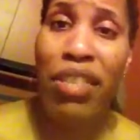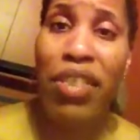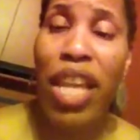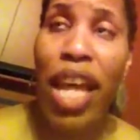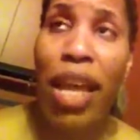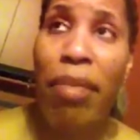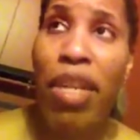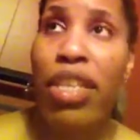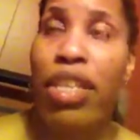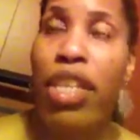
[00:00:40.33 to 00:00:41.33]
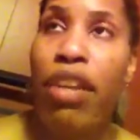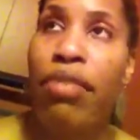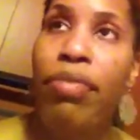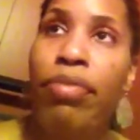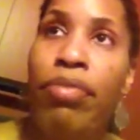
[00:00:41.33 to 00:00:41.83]
It was a hot mess. So,
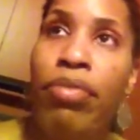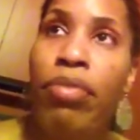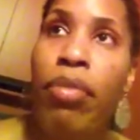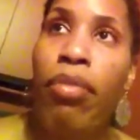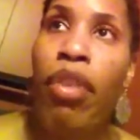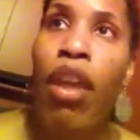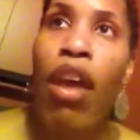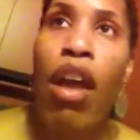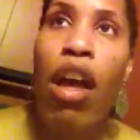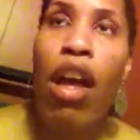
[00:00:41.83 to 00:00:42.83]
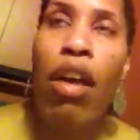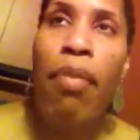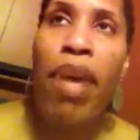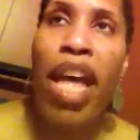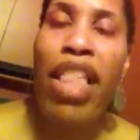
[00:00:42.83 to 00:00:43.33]

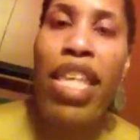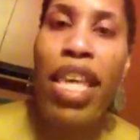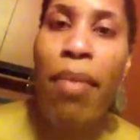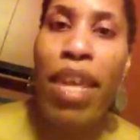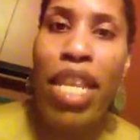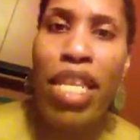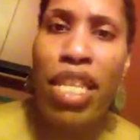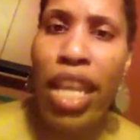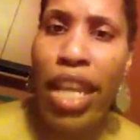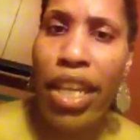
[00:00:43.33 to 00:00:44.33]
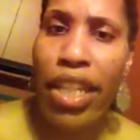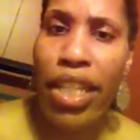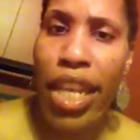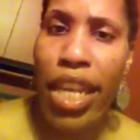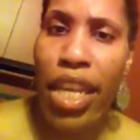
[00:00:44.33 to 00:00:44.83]
I think I made it to like
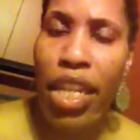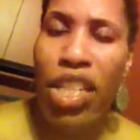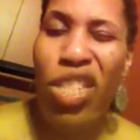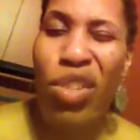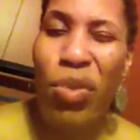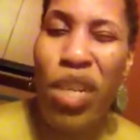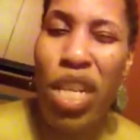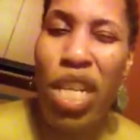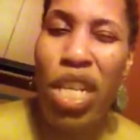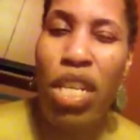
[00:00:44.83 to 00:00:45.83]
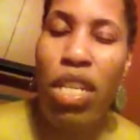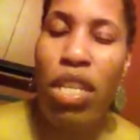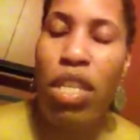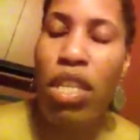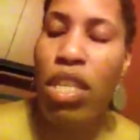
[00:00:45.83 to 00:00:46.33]
day
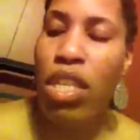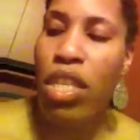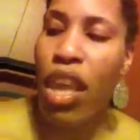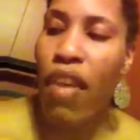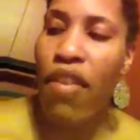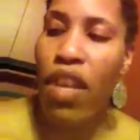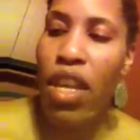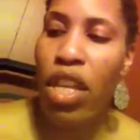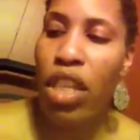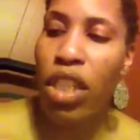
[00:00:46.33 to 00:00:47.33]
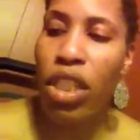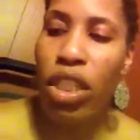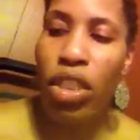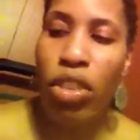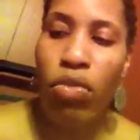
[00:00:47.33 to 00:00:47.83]

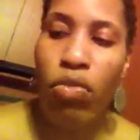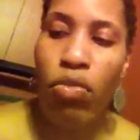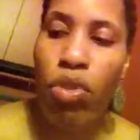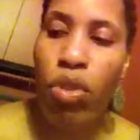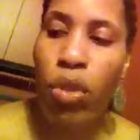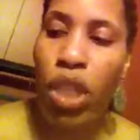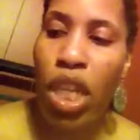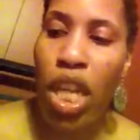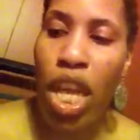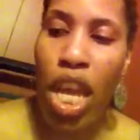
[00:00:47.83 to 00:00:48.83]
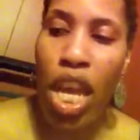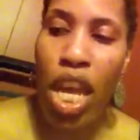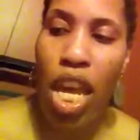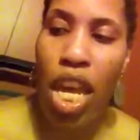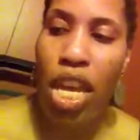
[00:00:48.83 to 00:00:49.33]
27,
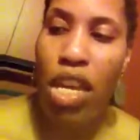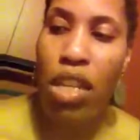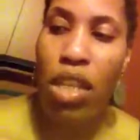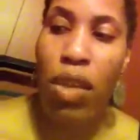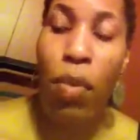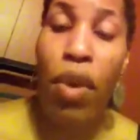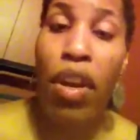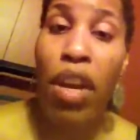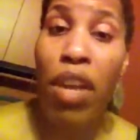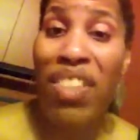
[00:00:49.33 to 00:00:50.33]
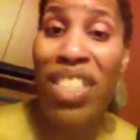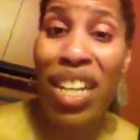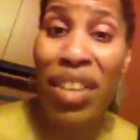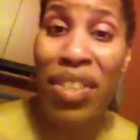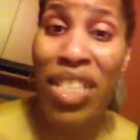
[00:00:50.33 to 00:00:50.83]
28, somewhere. It was
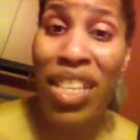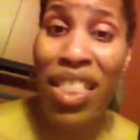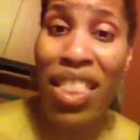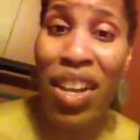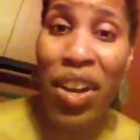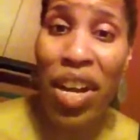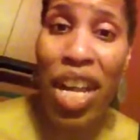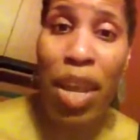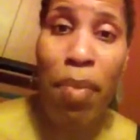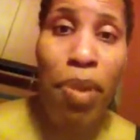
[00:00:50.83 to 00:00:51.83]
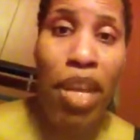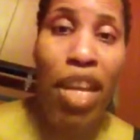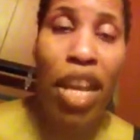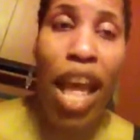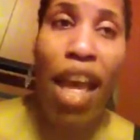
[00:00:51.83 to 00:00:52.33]
close to 30,
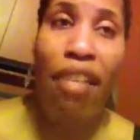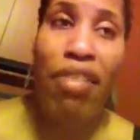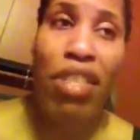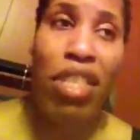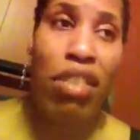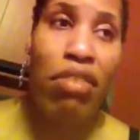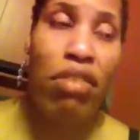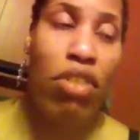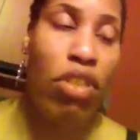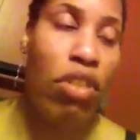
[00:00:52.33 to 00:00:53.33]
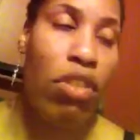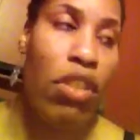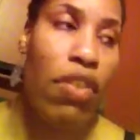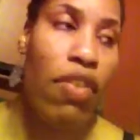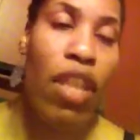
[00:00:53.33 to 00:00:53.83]
but
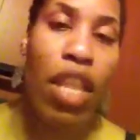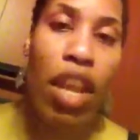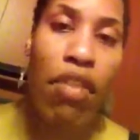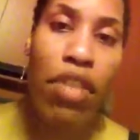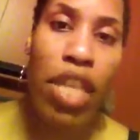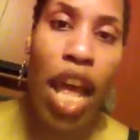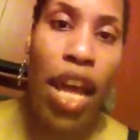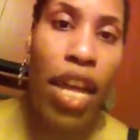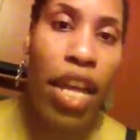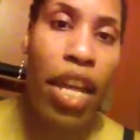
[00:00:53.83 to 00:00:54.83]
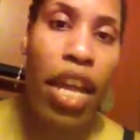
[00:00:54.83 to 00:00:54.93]
felt like I was dying.